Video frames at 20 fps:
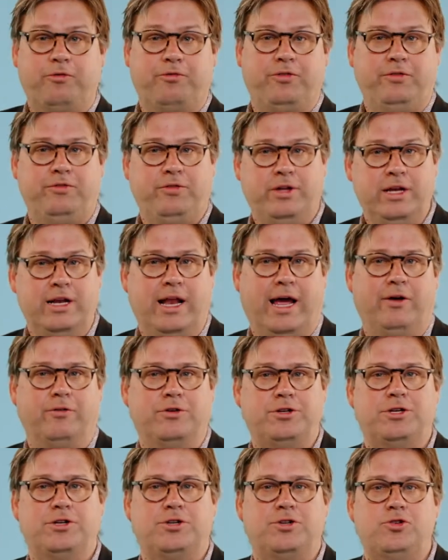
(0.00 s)
fifteen
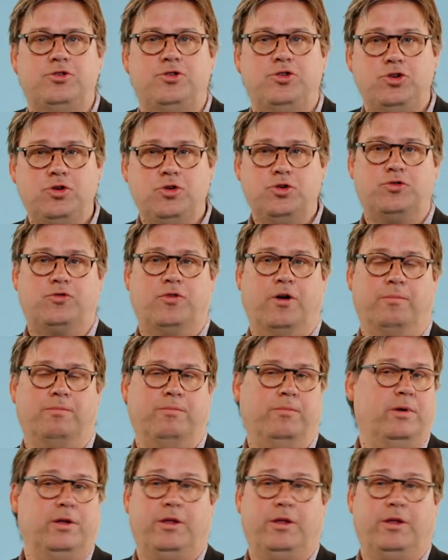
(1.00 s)
languages to choose from.